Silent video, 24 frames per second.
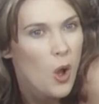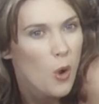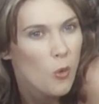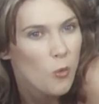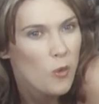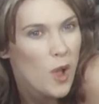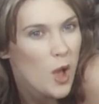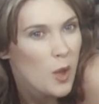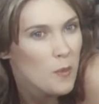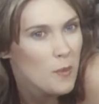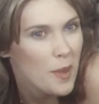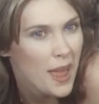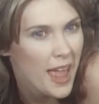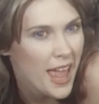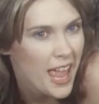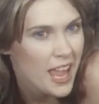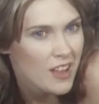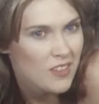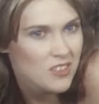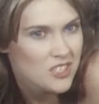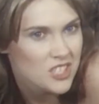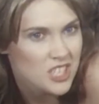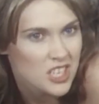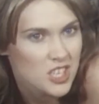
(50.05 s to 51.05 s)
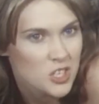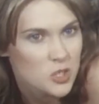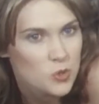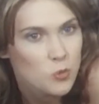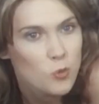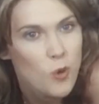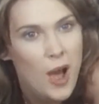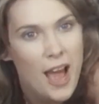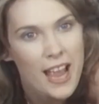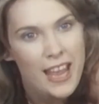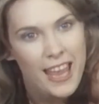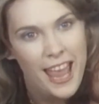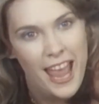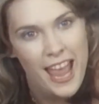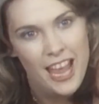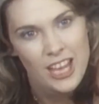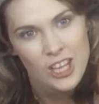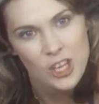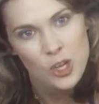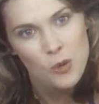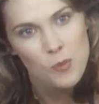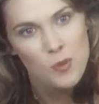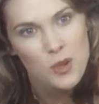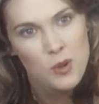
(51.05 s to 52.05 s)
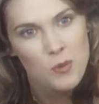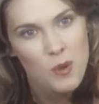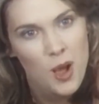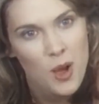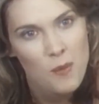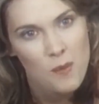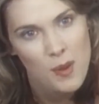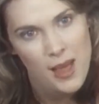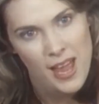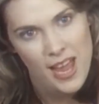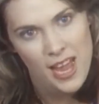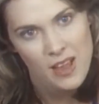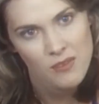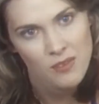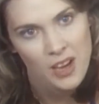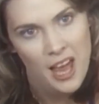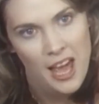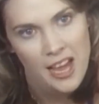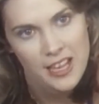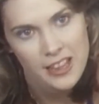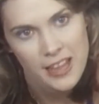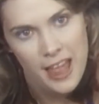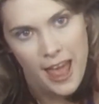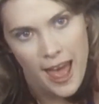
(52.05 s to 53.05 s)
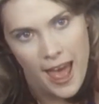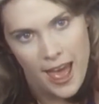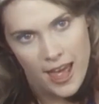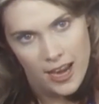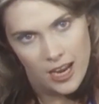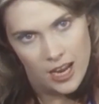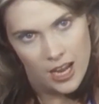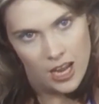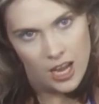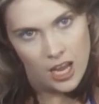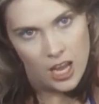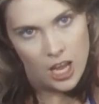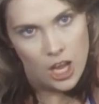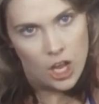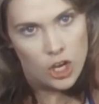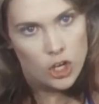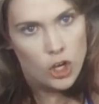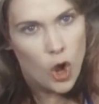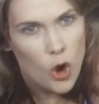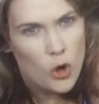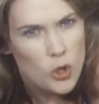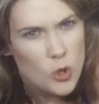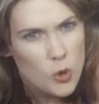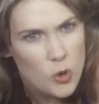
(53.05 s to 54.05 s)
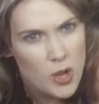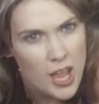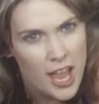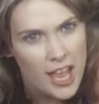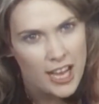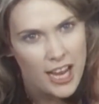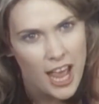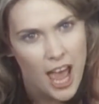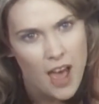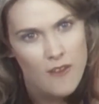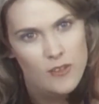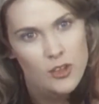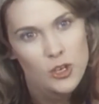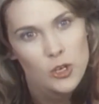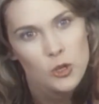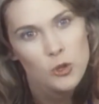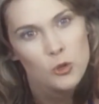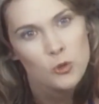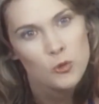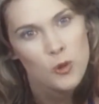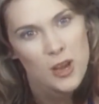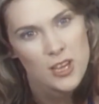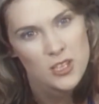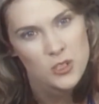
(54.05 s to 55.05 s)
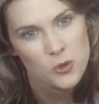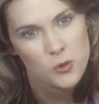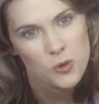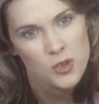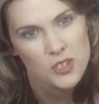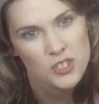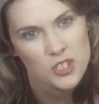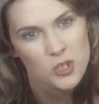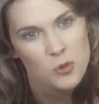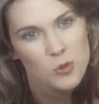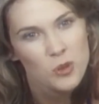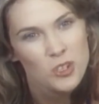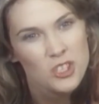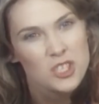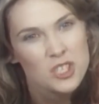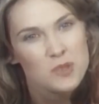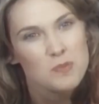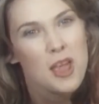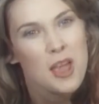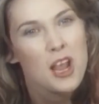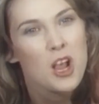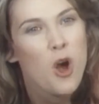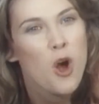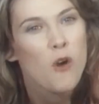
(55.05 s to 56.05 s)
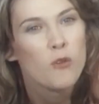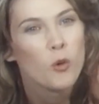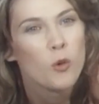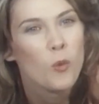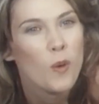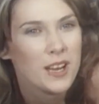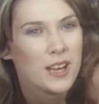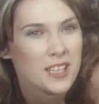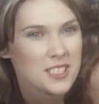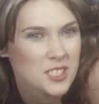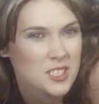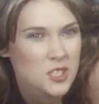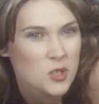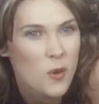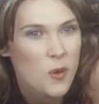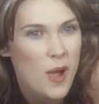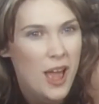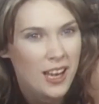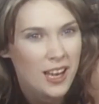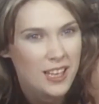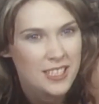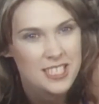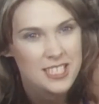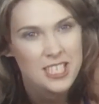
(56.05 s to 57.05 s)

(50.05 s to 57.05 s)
do really like the parallels to the Shepherd family, even if the outcome is different. In fact, especially because the outcome is going to be different.